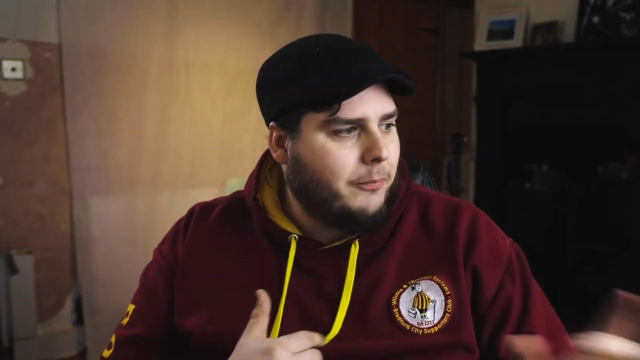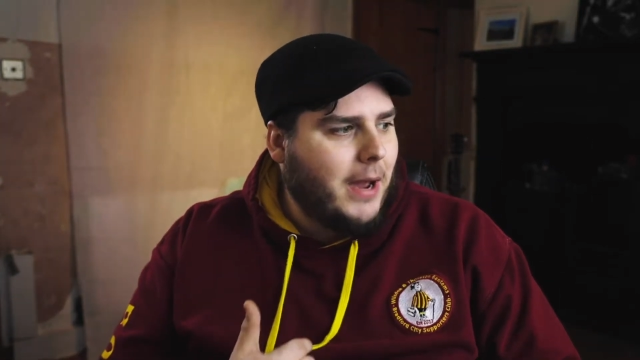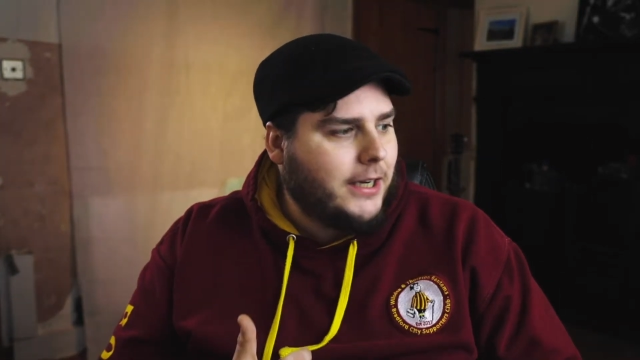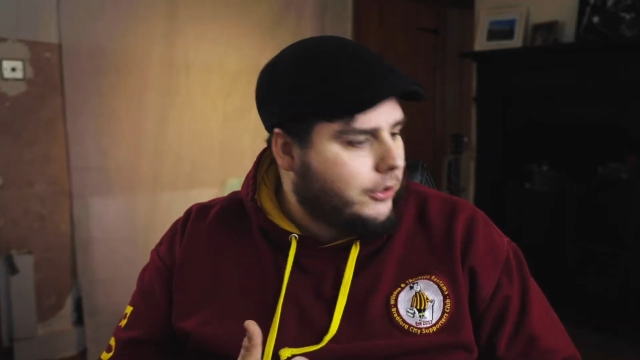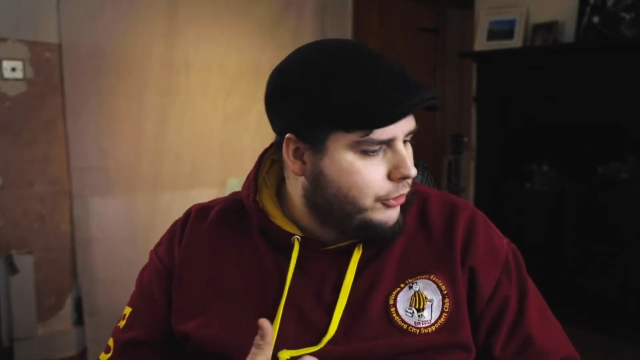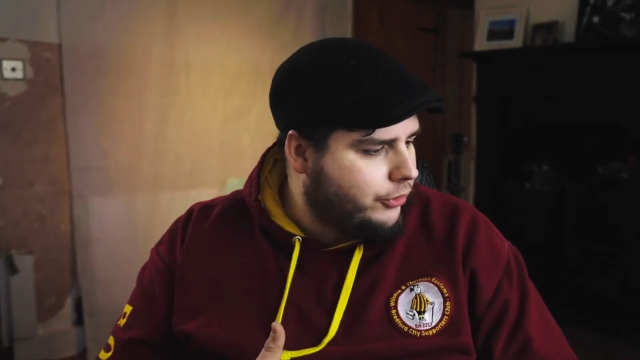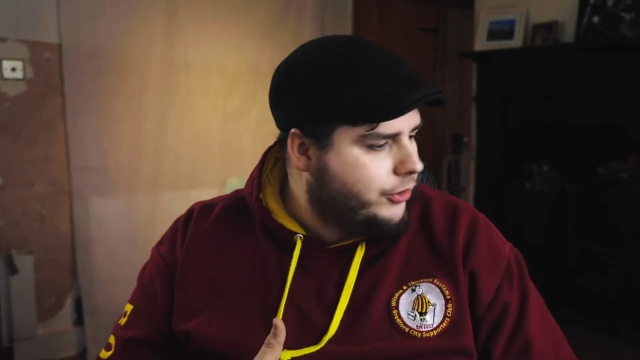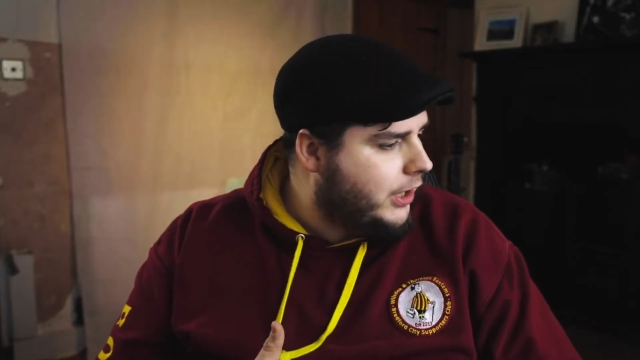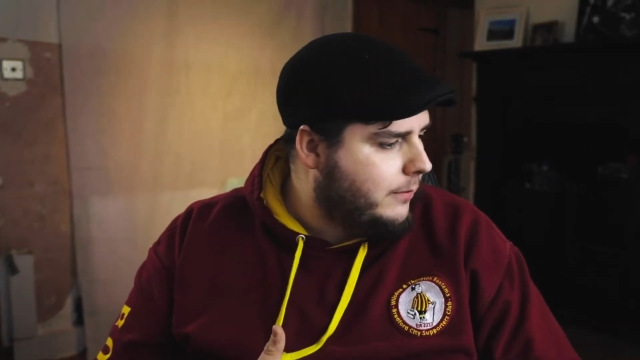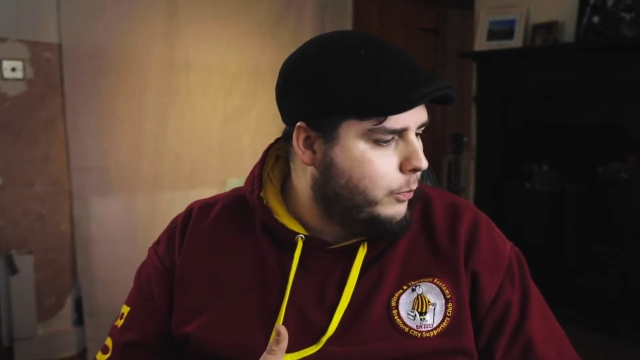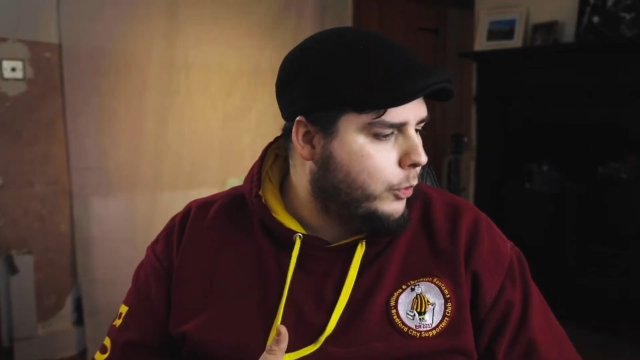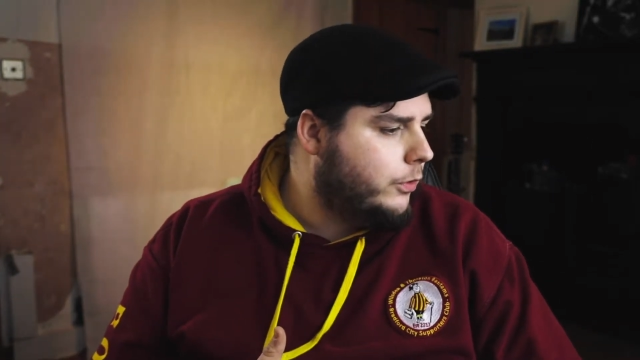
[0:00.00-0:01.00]
Mine are just
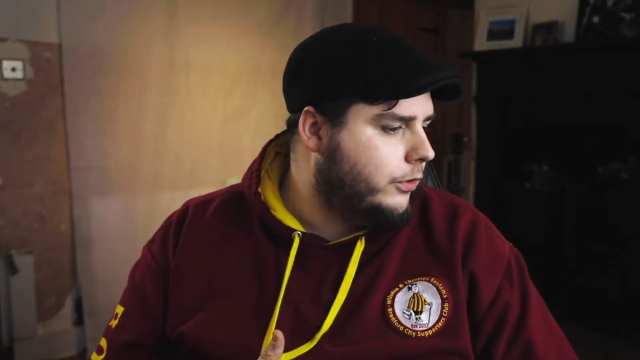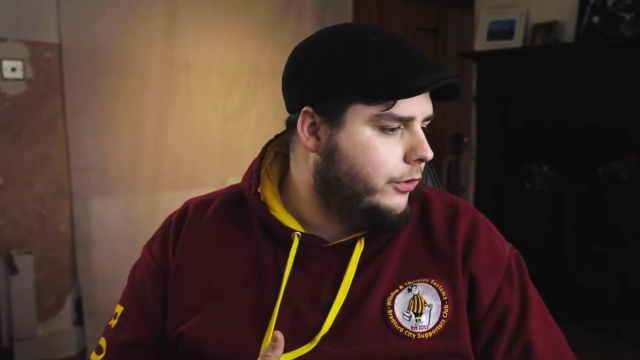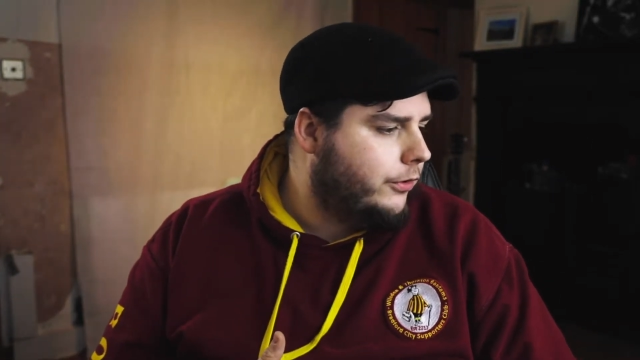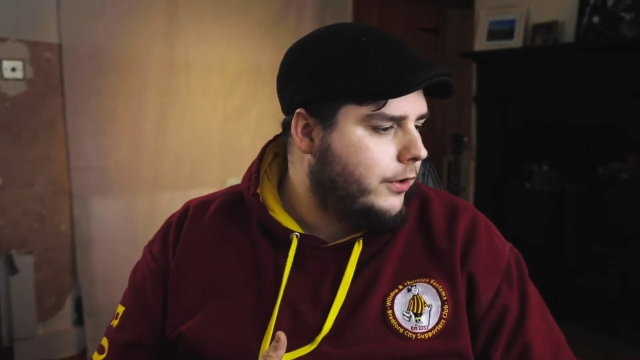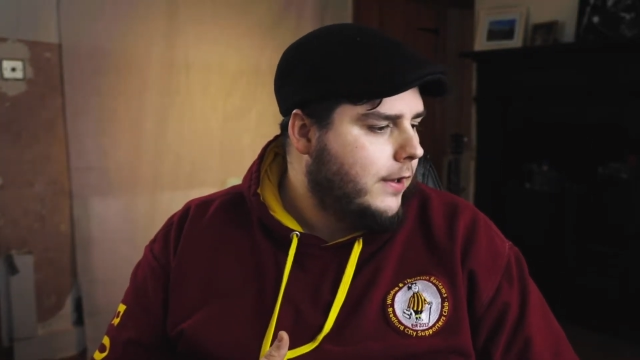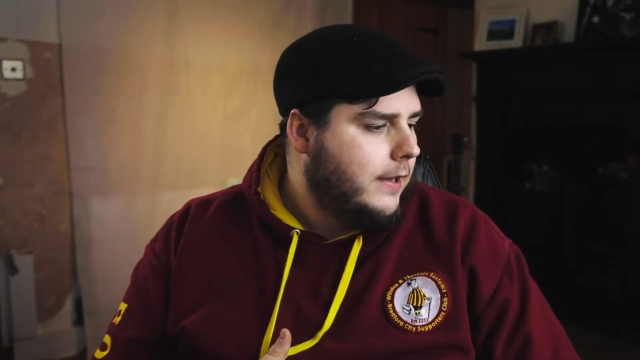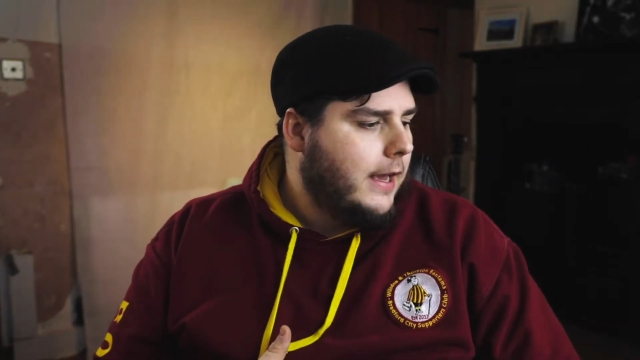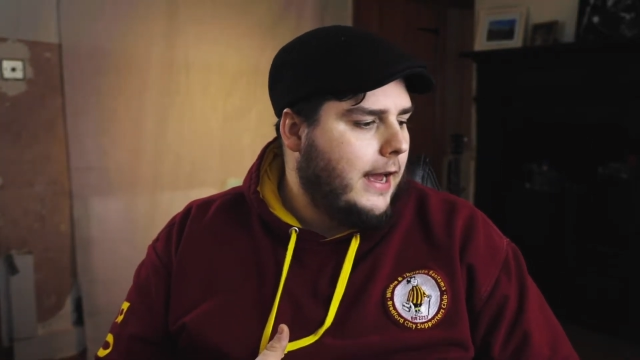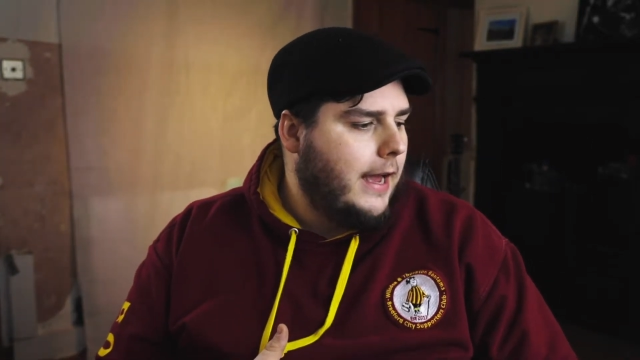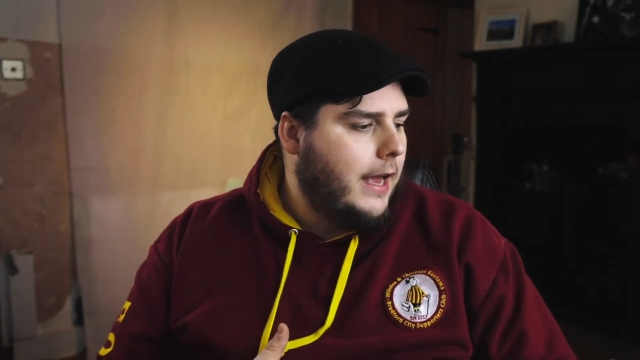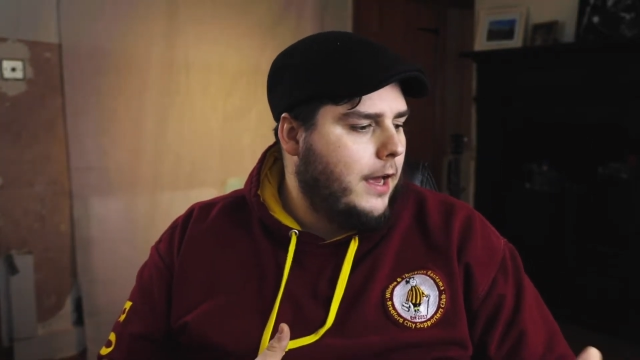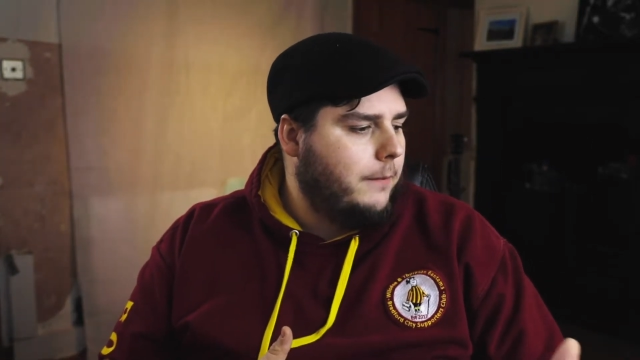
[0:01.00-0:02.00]
cheap ones
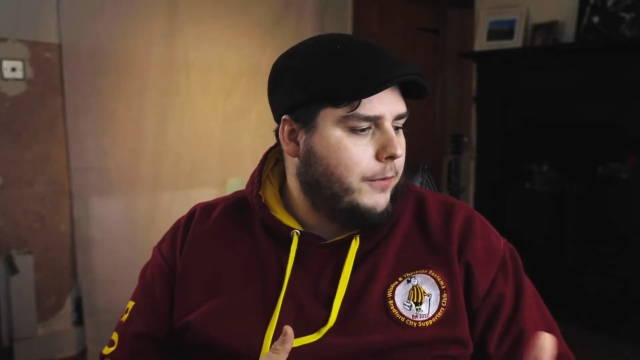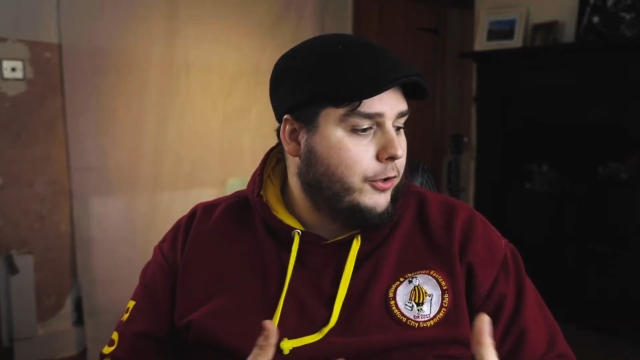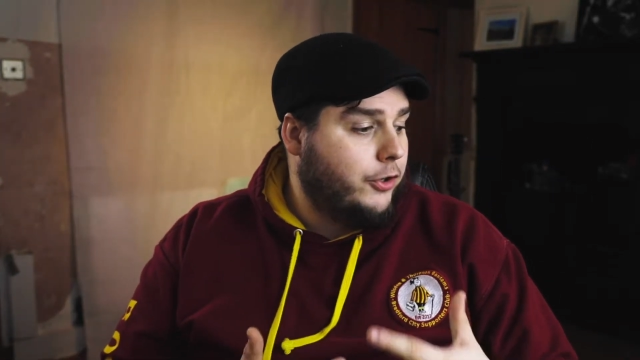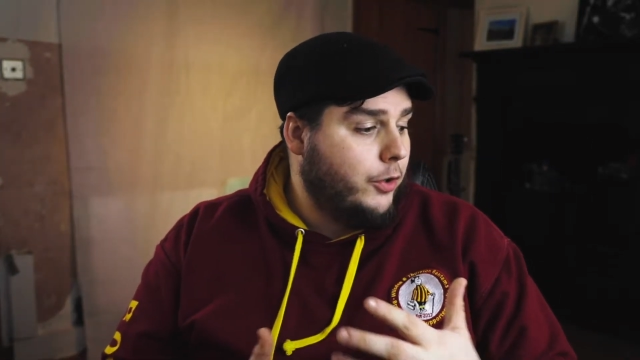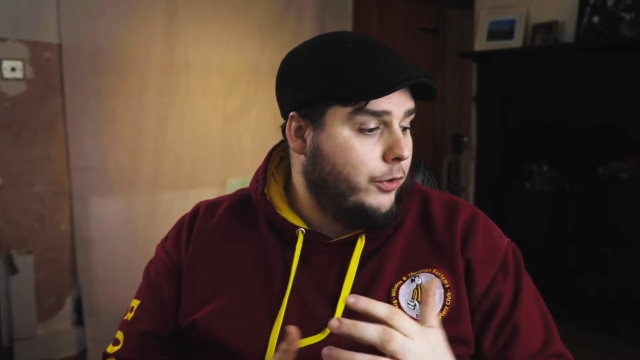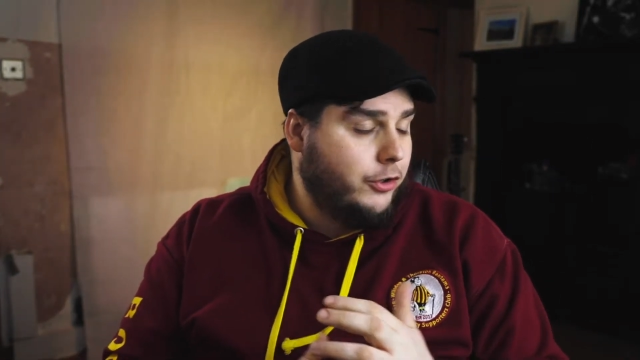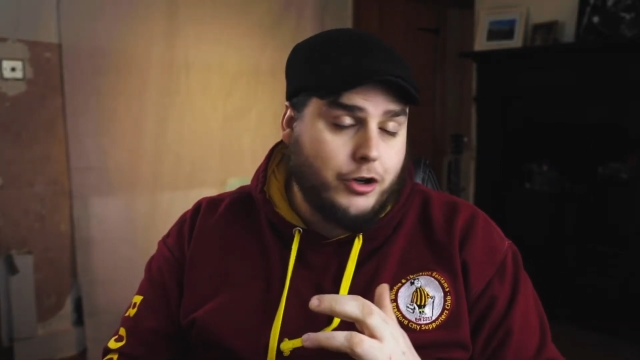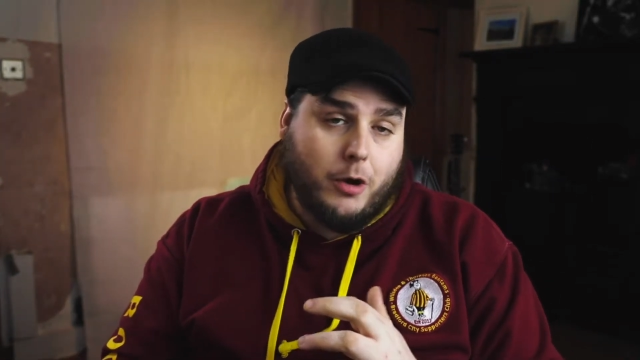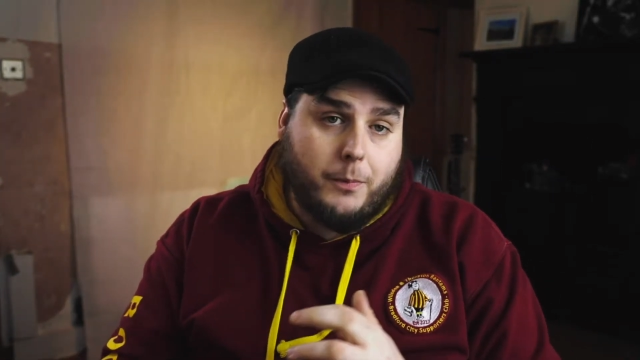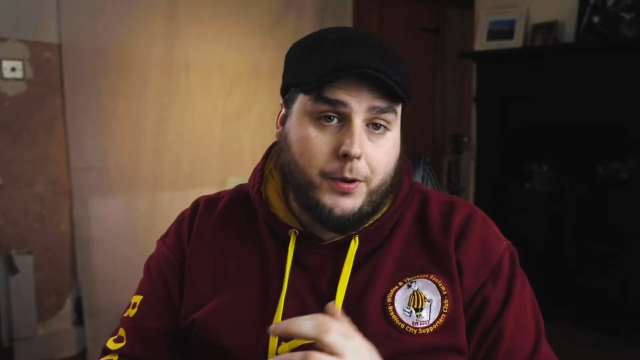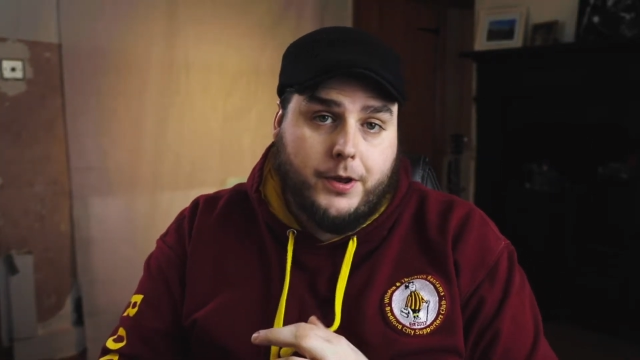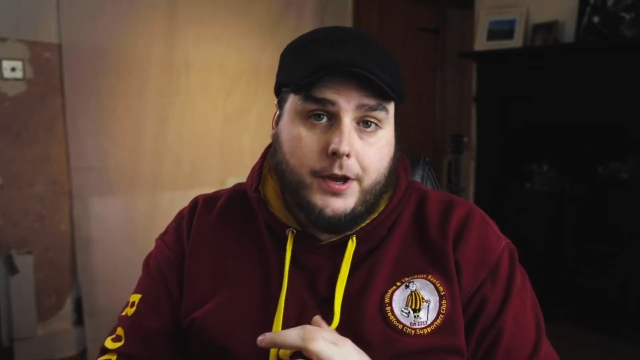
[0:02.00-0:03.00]
that do the
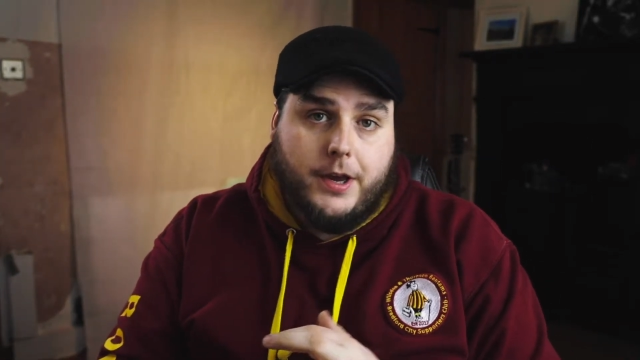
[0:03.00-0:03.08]
job,